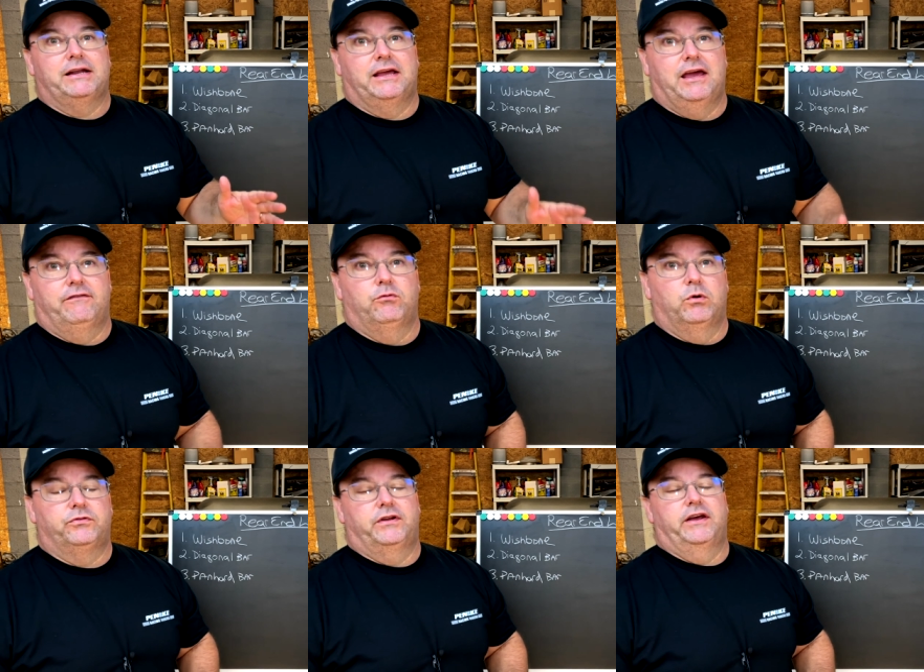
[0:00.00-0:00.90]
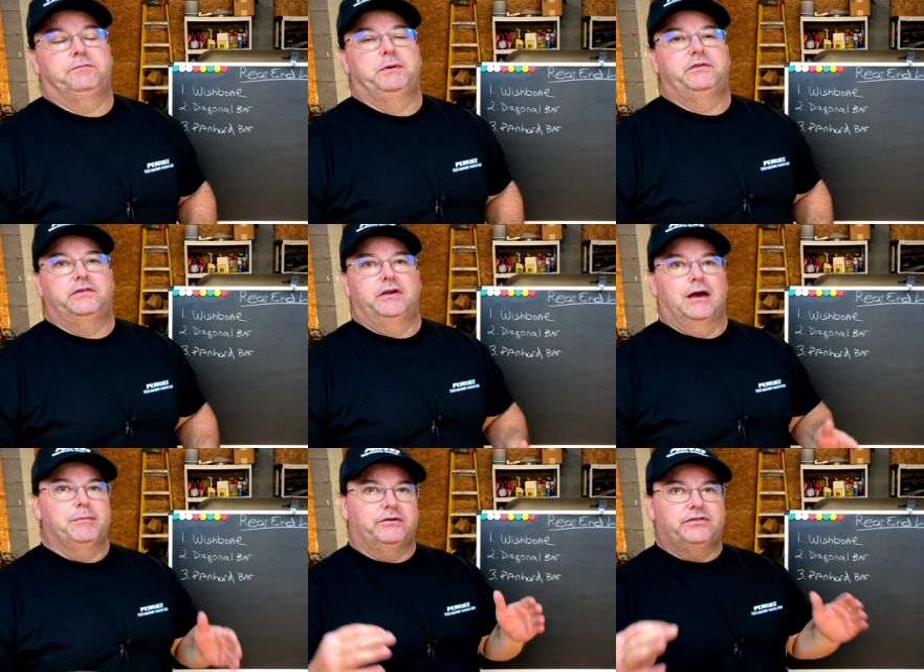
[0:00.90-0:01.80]
to Kevin Wilson SBC.
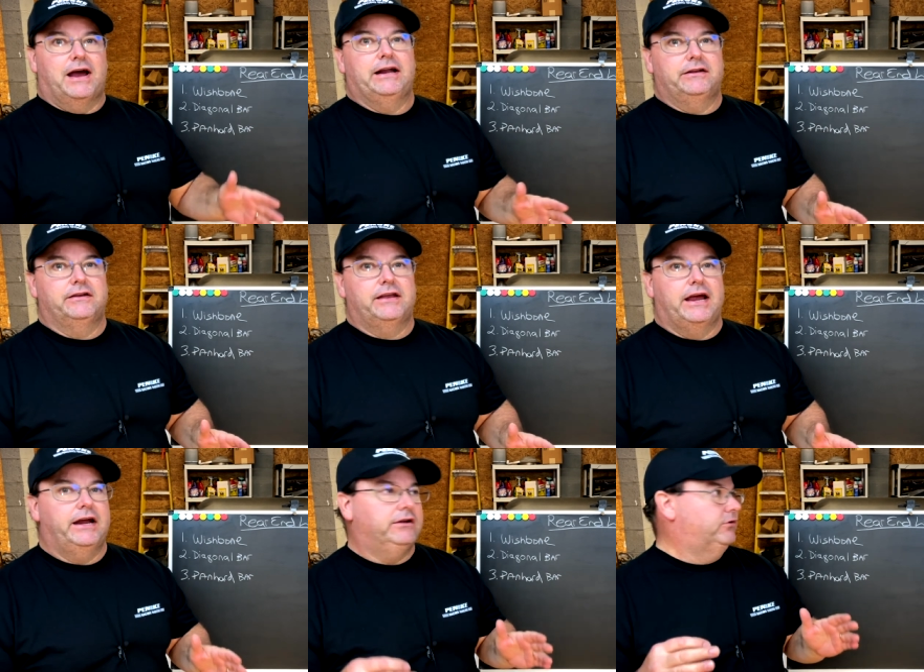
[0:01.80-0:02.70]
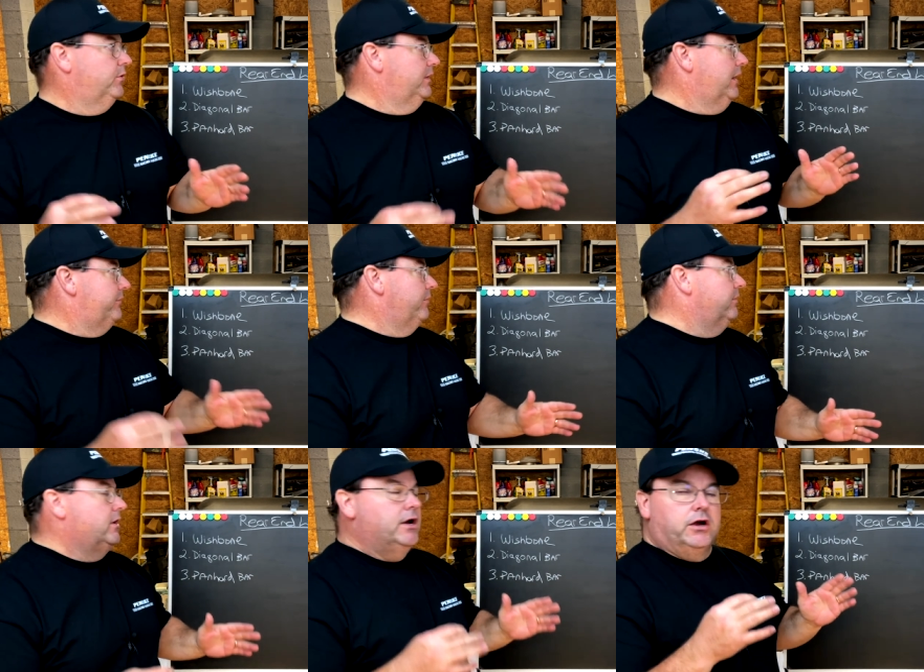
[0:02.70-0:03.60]
I'm excited today to do
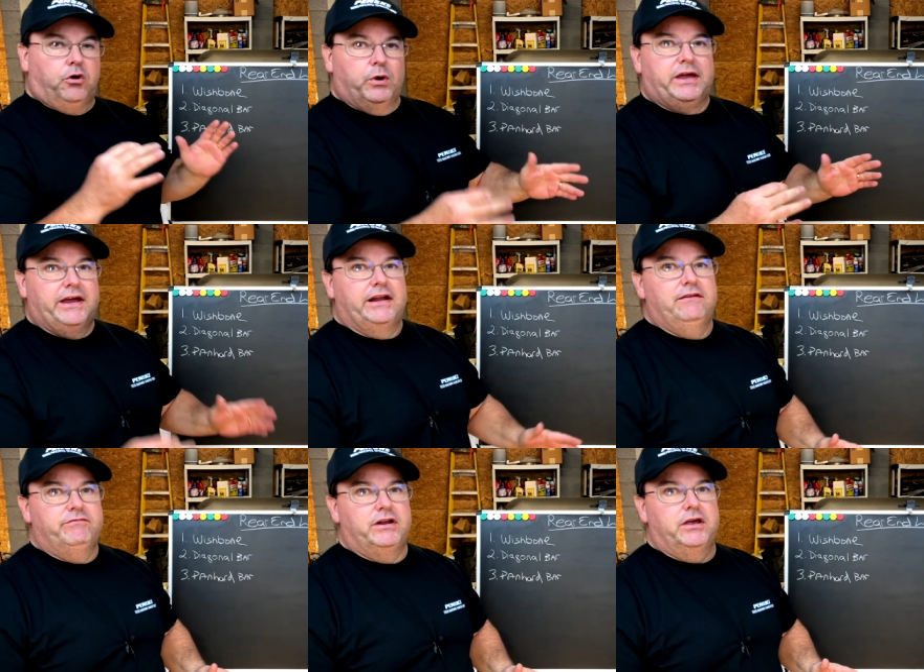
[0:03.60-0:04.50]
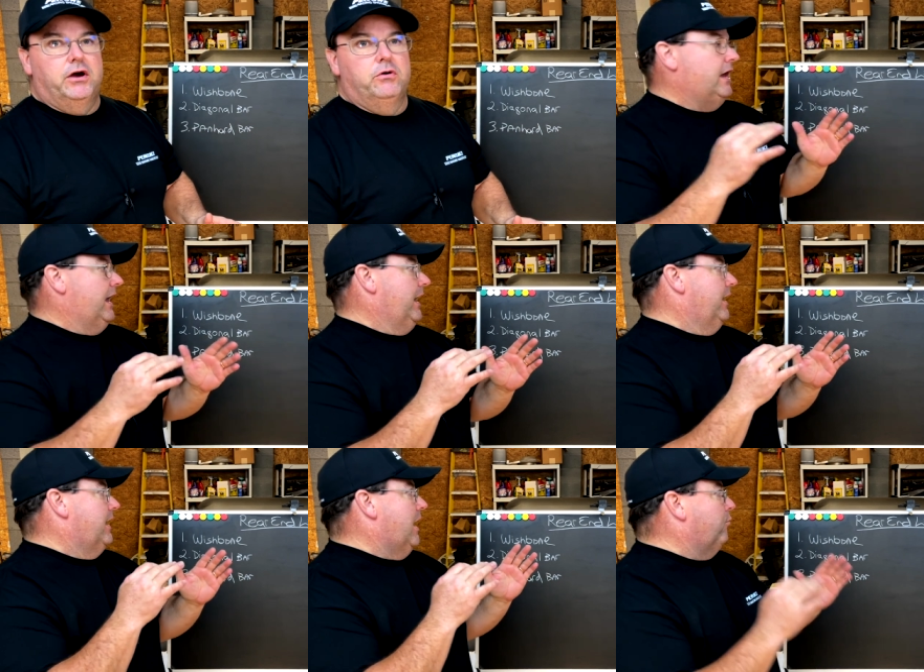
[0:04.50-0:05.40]
another quick hitting video
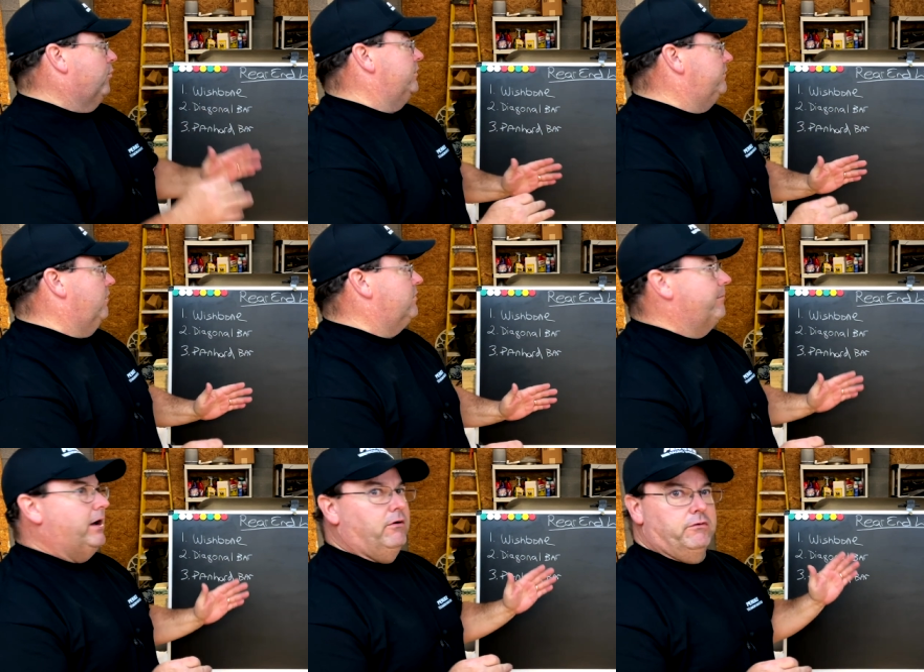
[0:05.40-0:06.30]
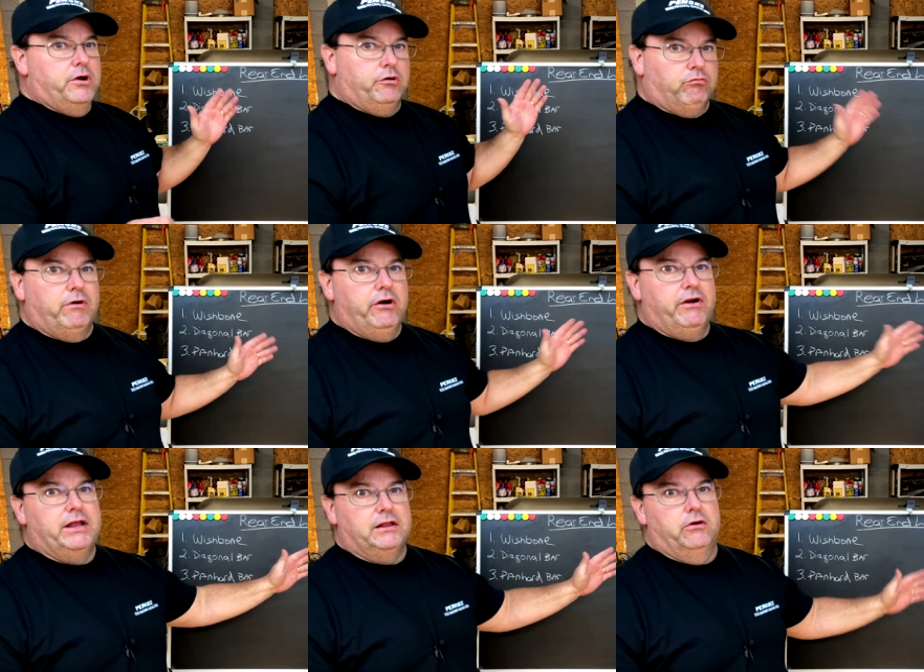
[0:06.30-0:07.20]
and I want to talk about rear
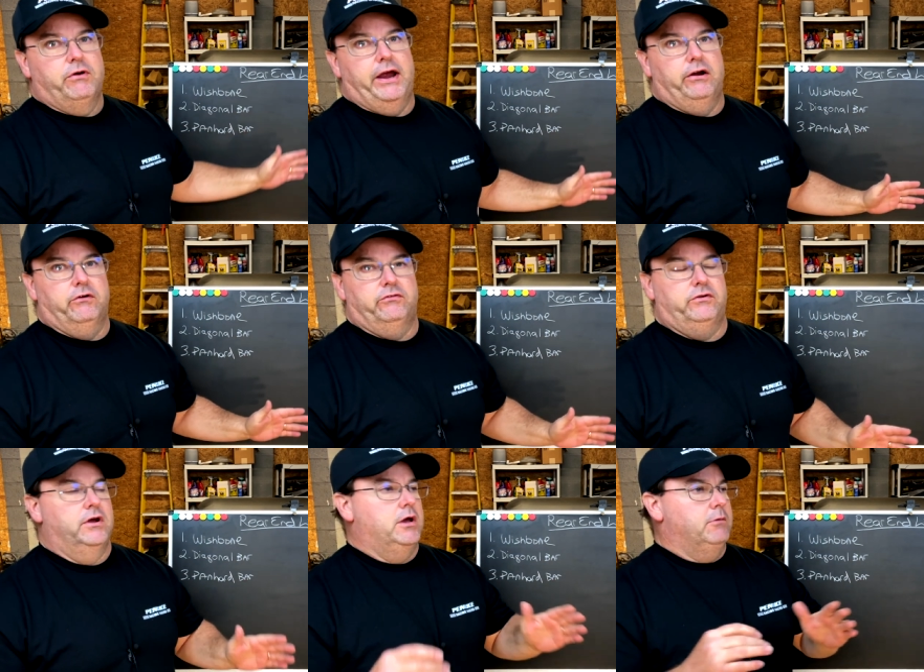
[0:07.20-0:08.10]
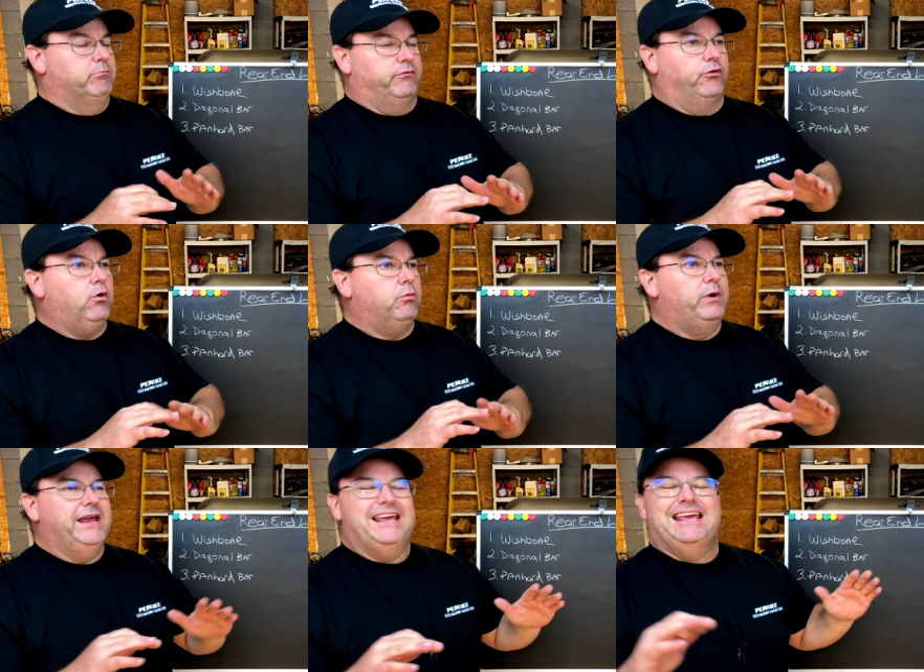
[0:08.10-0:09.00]
end locators. Before
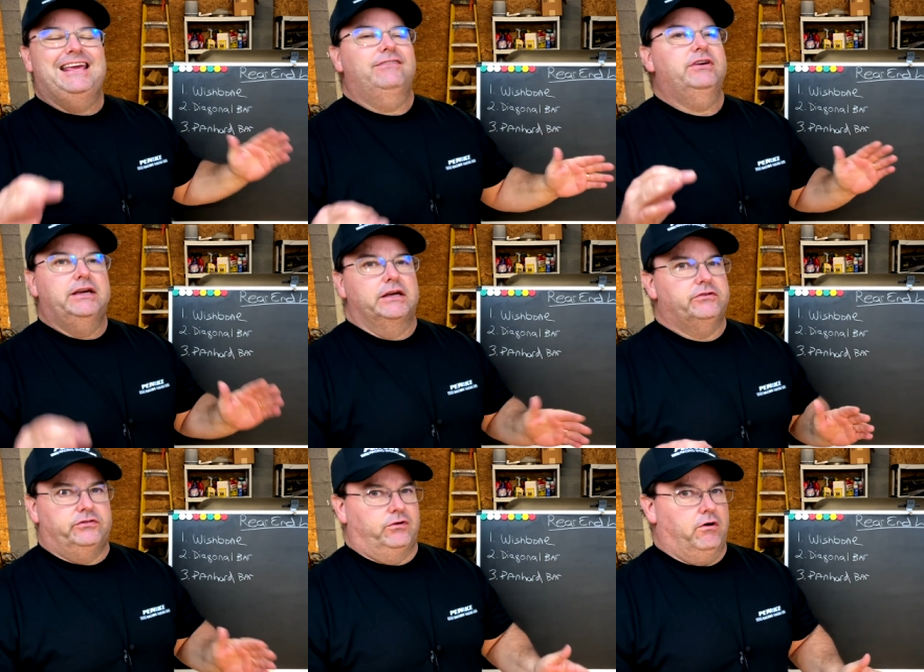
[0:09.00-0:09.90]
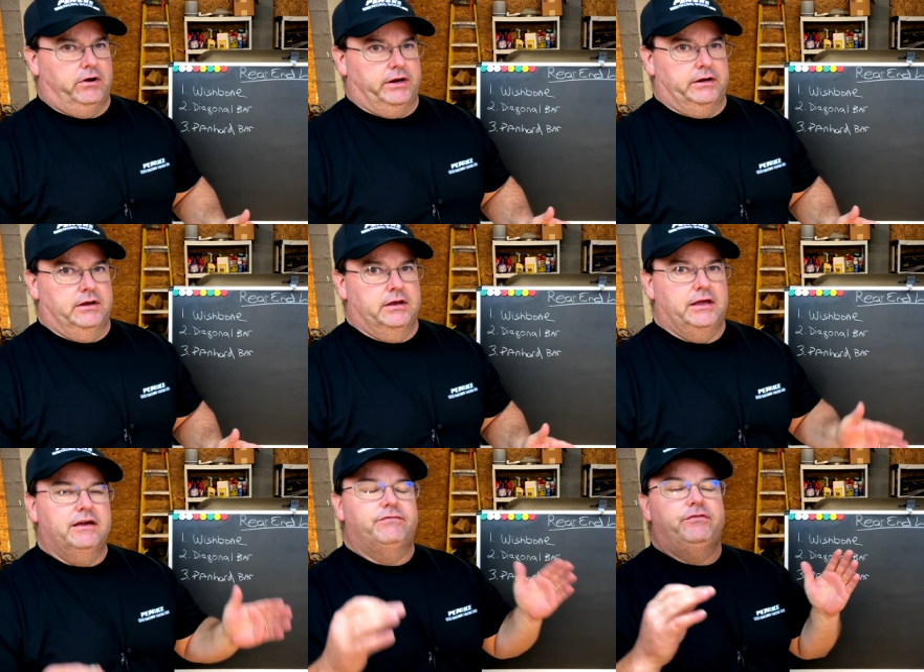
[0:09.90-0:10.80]
we even get started,
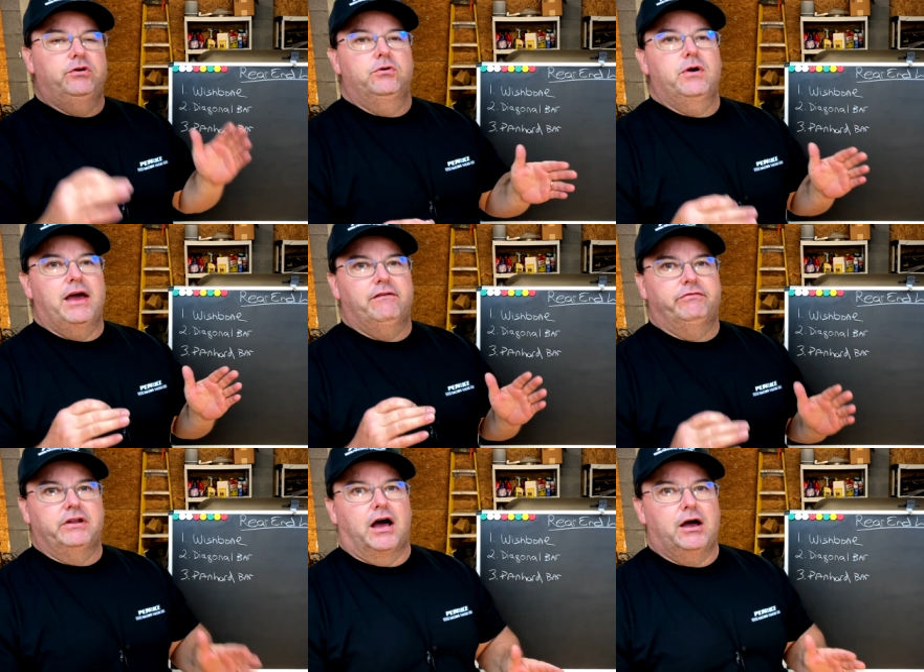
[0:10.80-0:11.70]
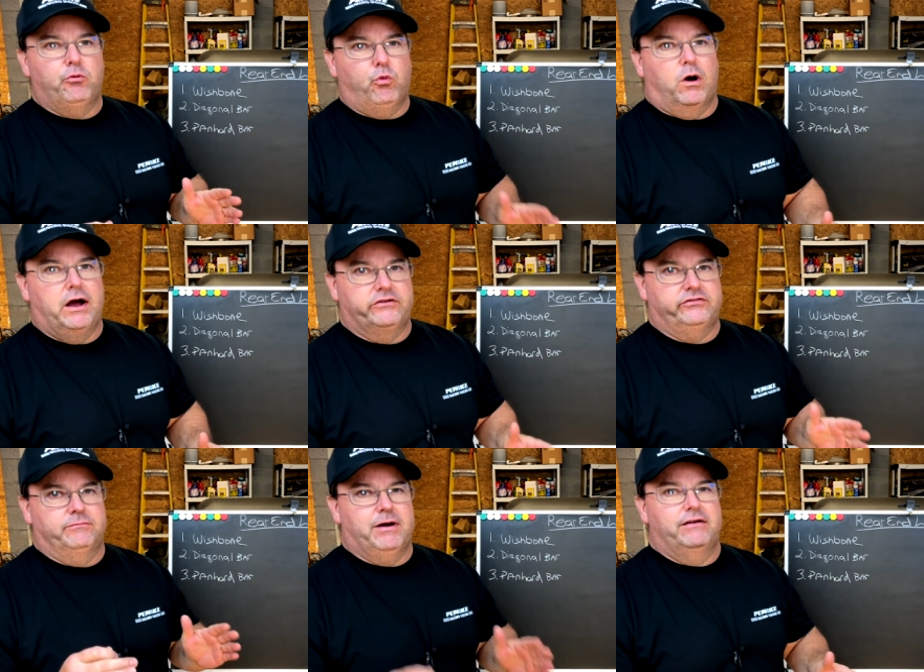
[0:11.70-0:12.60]
if you have not
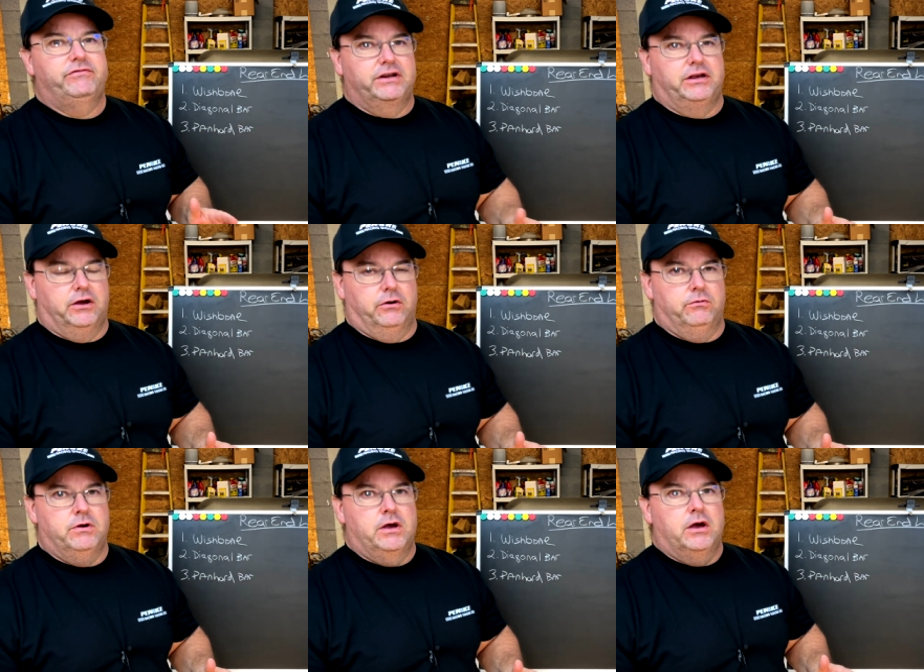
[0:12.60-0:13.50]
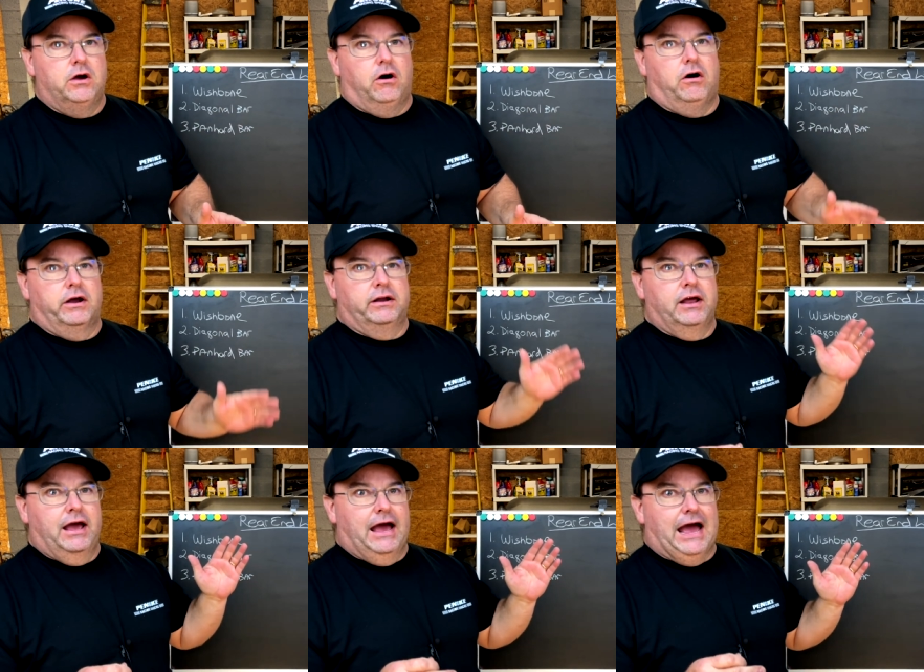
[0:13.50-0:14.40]
watched my video
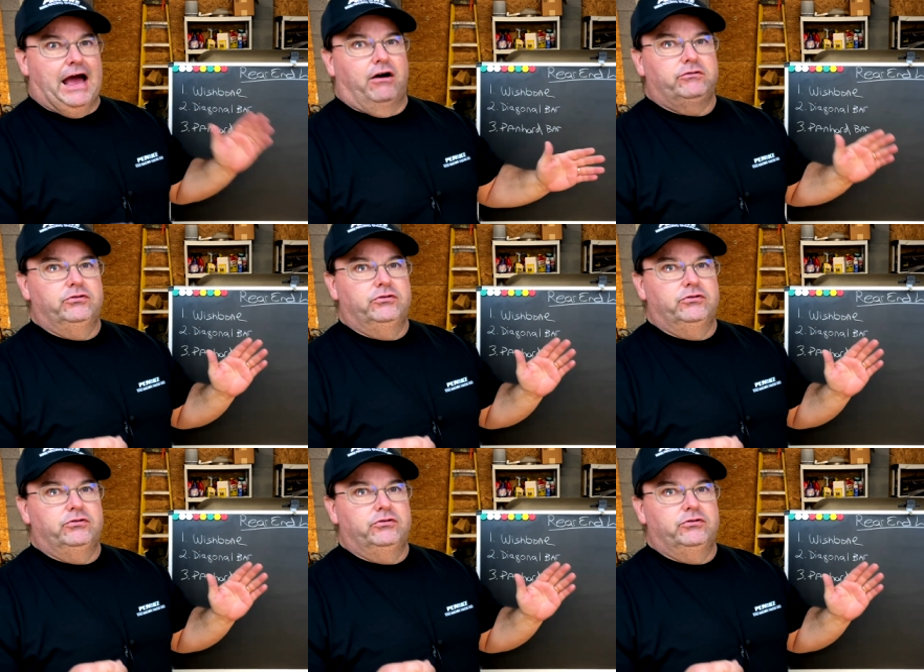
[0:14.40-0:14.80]
on how to